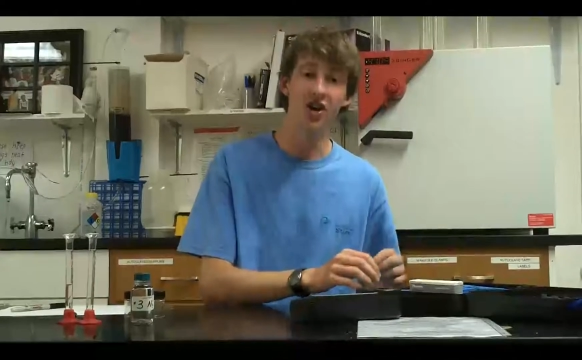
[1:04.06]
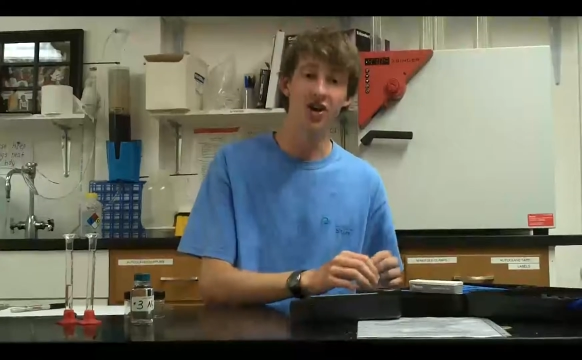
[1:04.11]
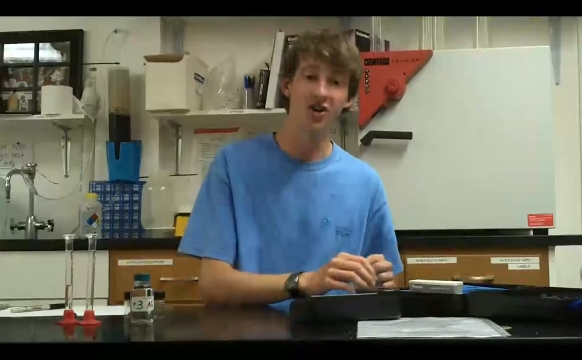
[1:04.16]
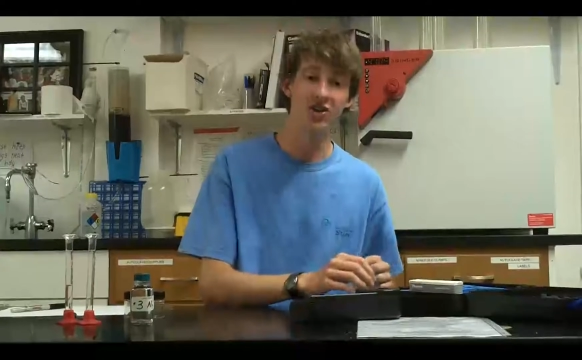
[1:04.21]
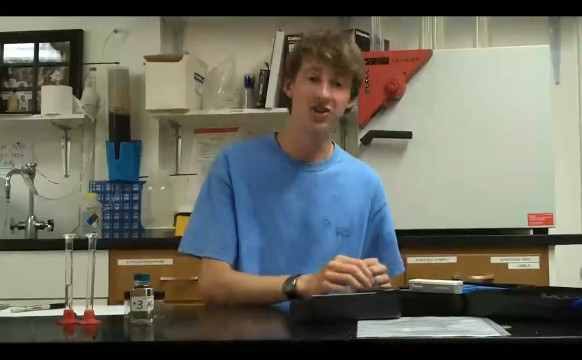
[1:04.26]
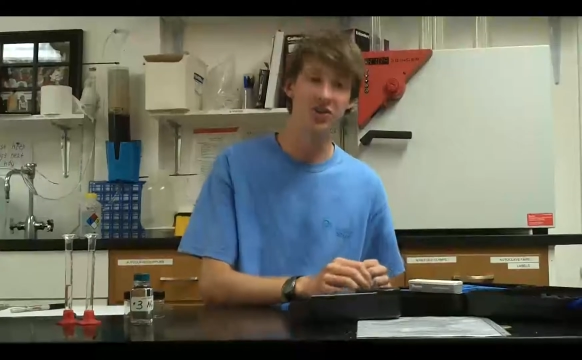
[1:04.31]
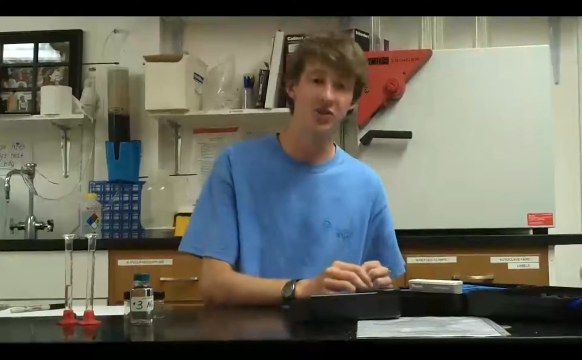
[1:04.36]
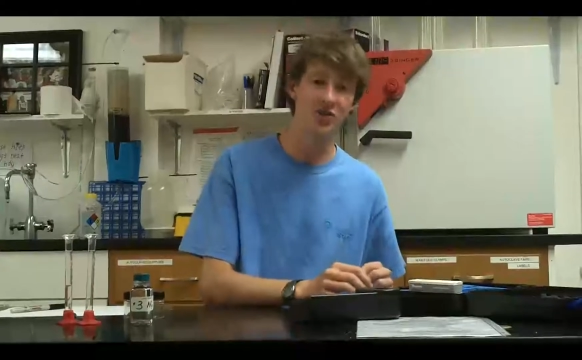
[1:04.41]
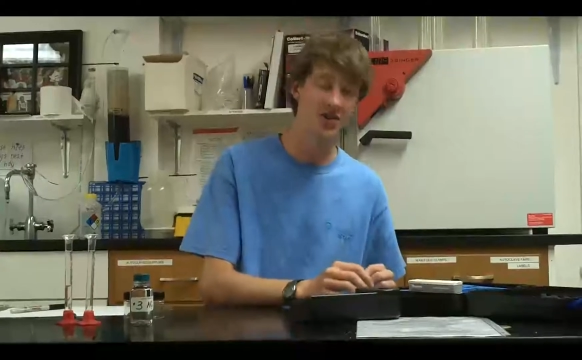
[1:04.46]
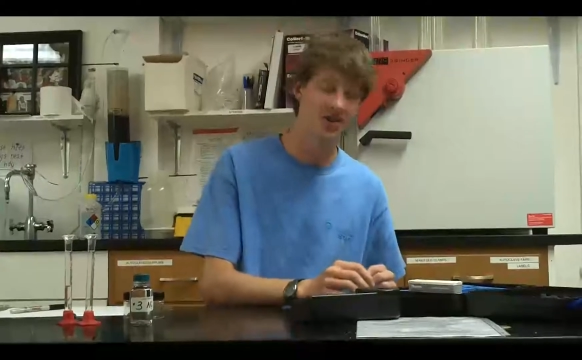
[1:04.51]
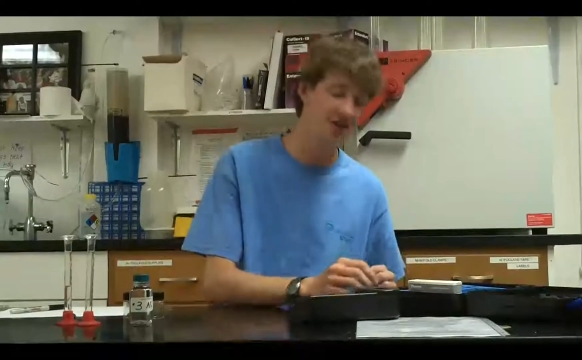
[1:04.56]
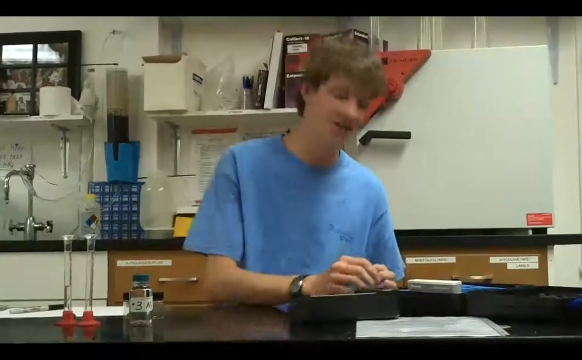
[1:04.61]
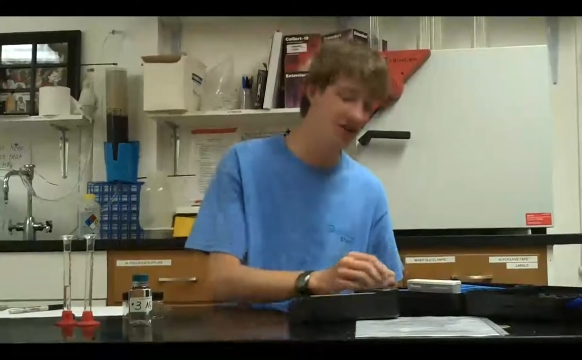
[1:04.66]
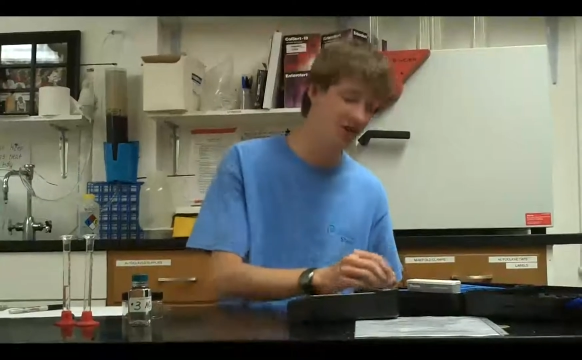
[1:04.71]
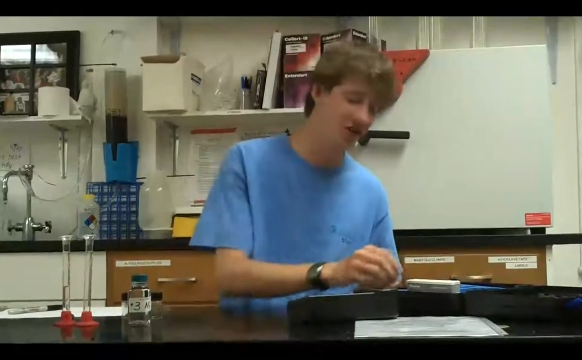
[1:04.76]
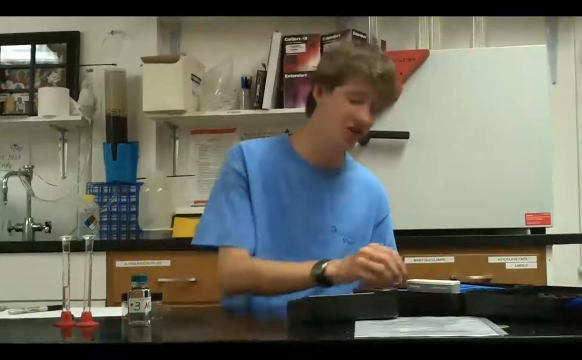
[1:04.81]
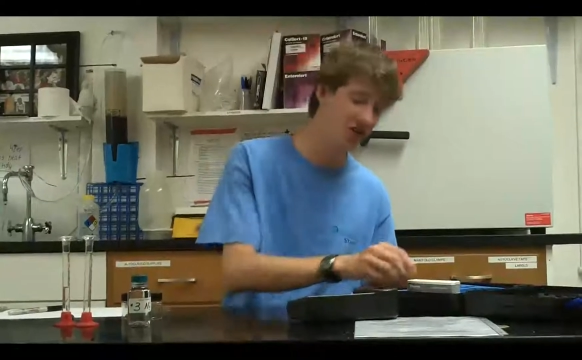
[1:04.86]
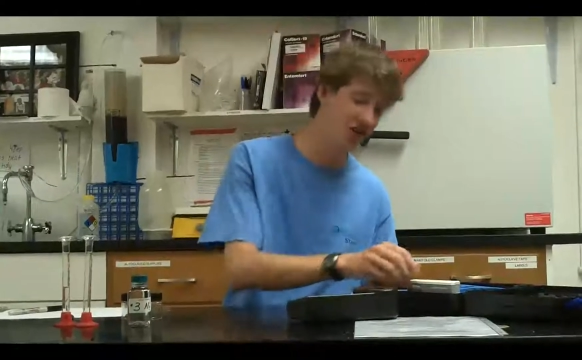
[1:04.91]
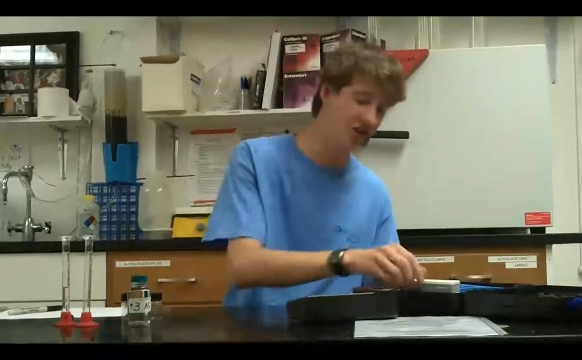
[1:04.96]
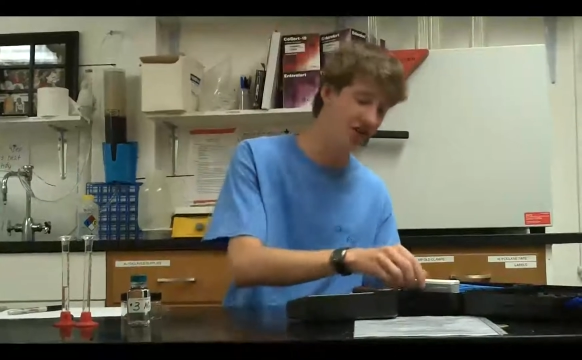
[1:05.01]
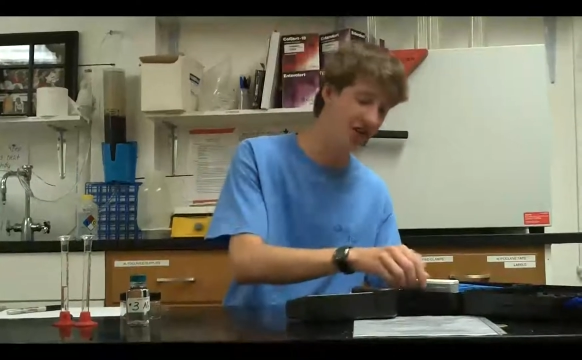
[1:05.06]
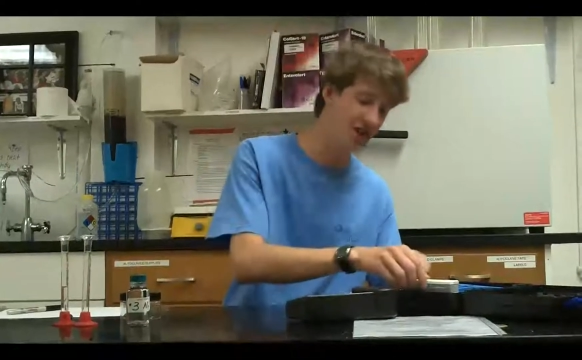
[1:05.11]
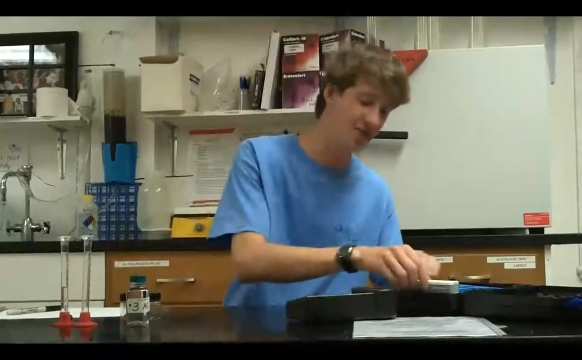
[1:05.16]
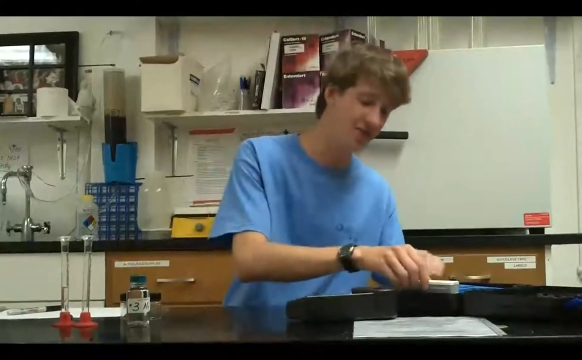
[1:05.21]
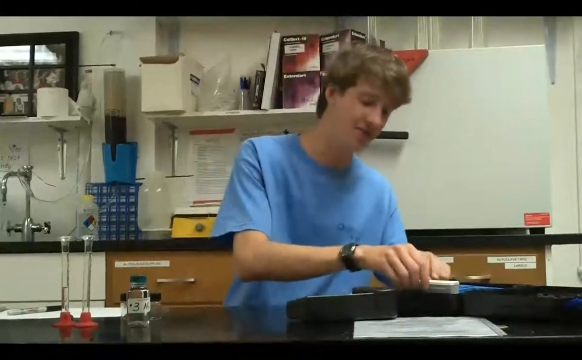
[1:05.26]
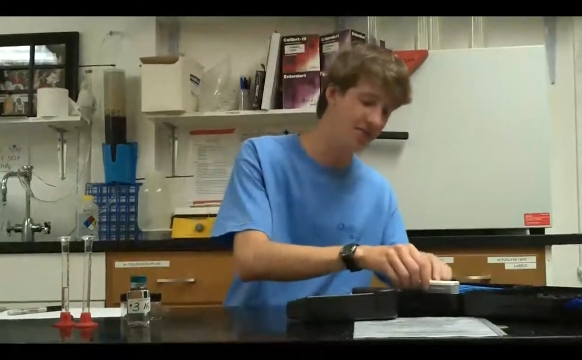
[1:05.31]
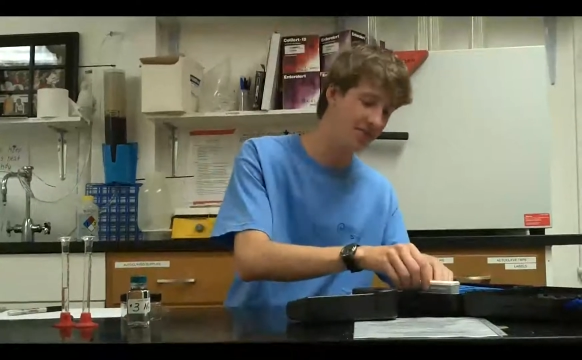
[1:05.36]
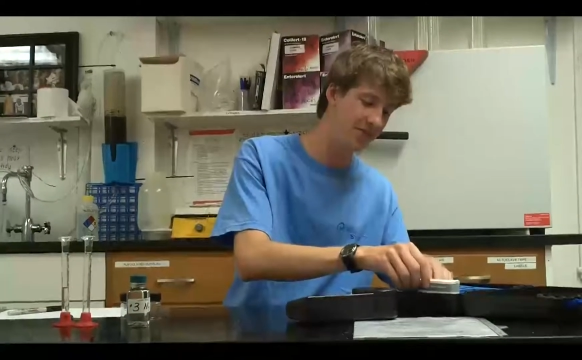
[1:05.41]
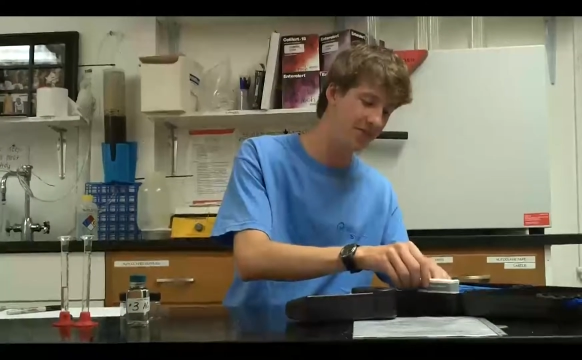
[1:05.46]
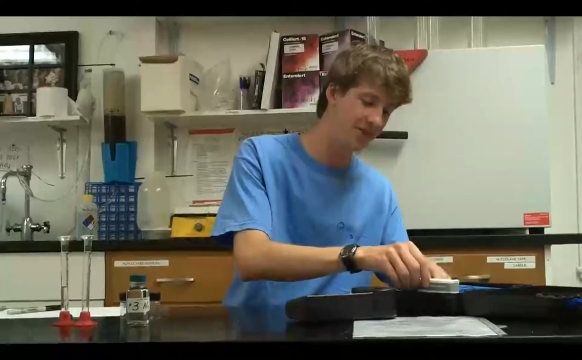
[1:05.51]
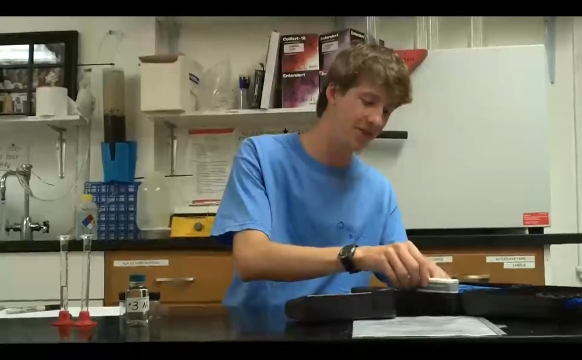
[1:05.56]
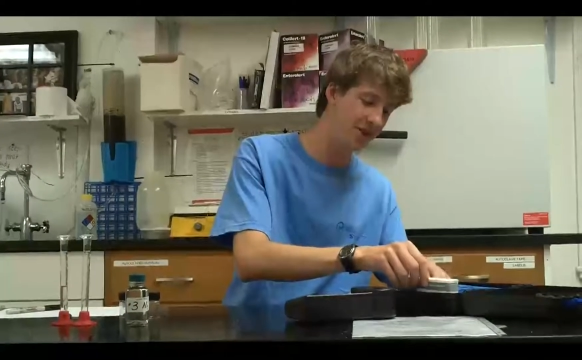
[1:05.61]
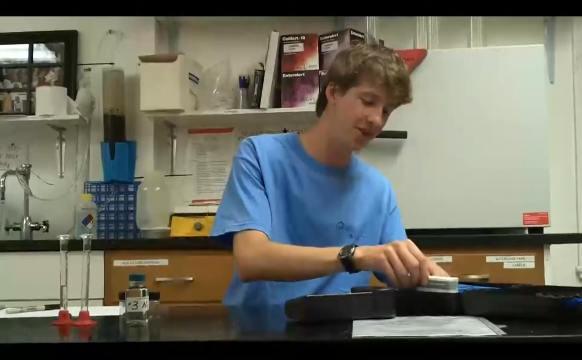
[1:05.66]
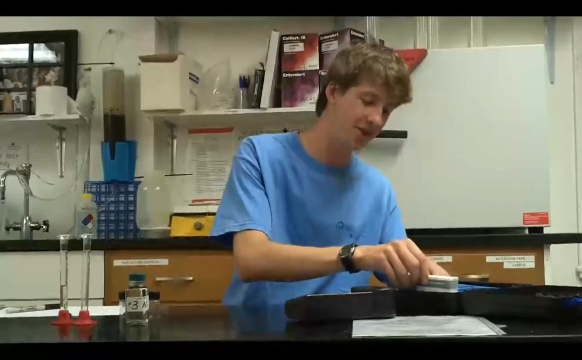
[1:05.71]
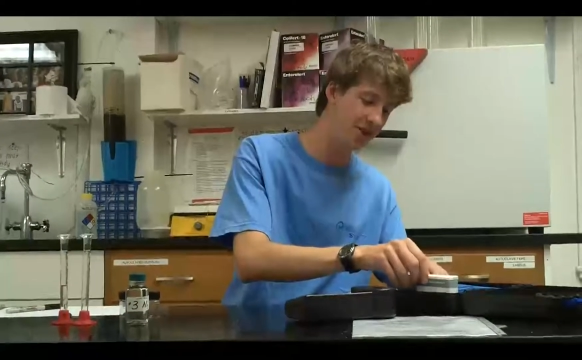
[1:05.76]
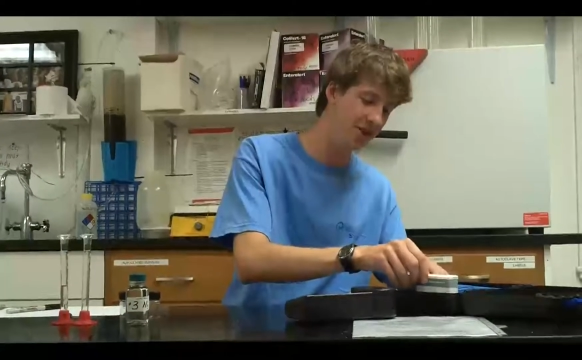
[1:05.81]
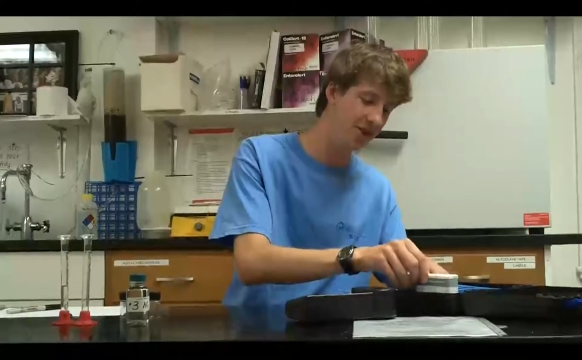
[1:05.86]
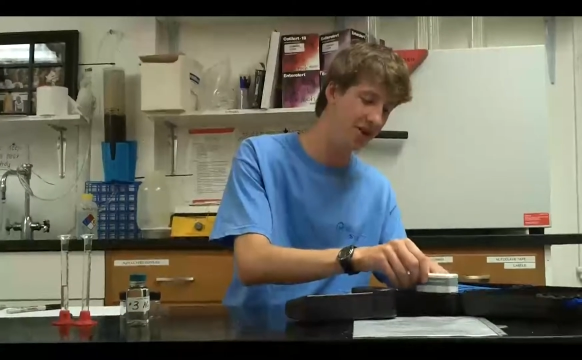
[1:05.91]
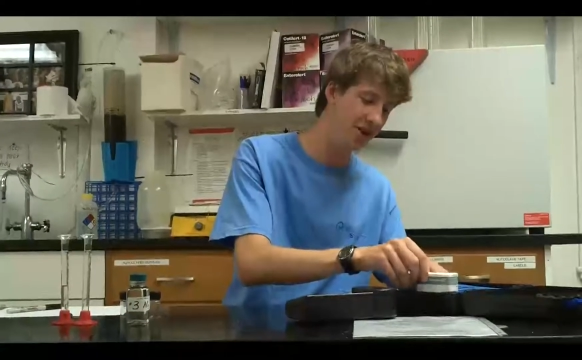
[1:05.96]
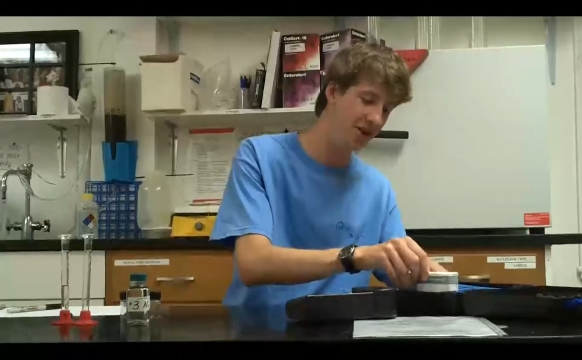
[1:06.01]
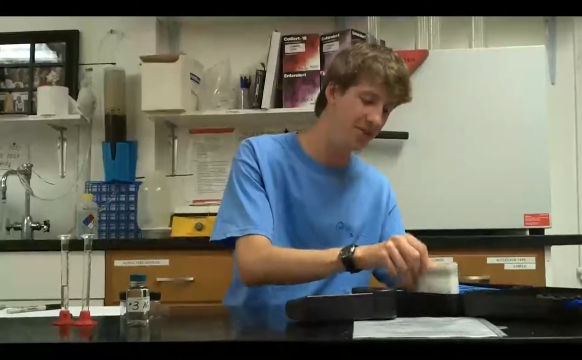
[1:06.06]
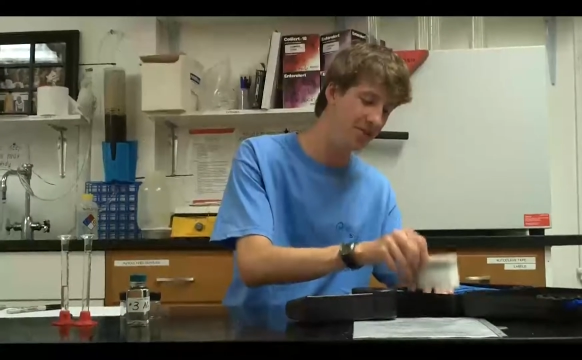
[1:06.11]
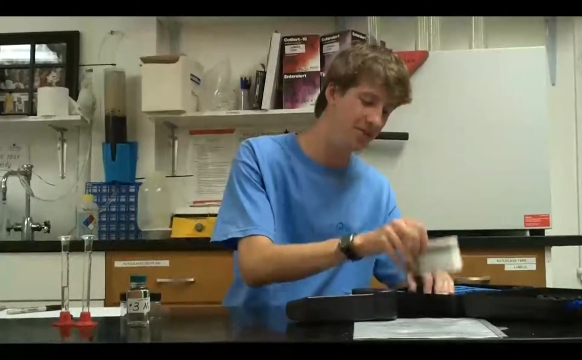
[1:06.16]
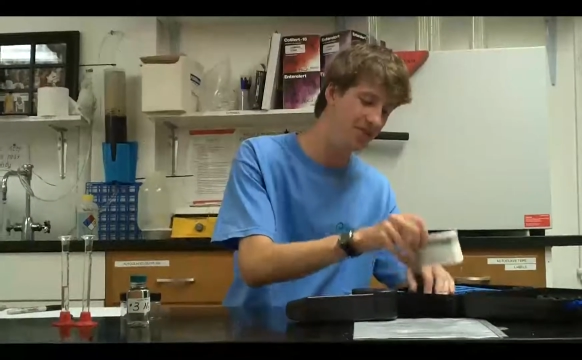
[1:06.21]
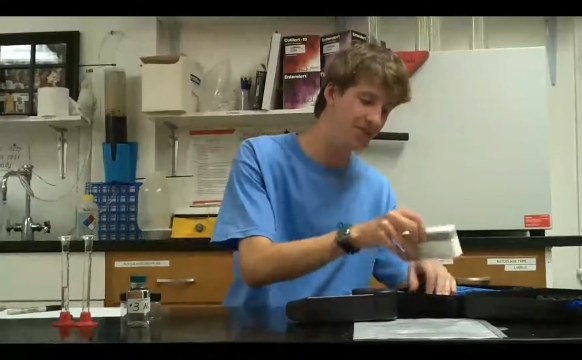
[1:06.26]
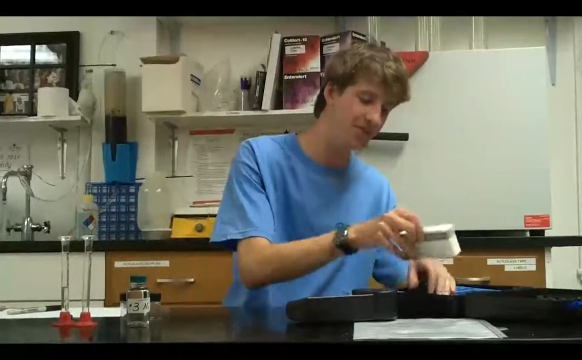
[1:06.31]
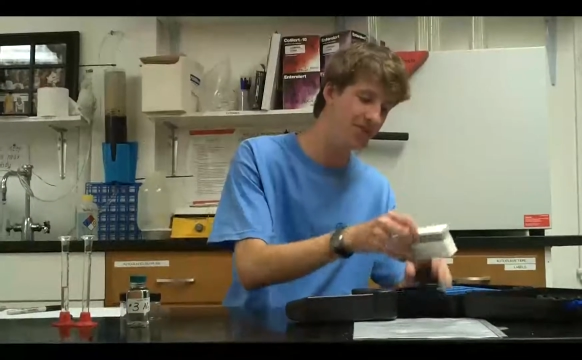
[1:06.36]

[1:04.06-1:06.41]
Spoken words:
Also in the nitrate kit are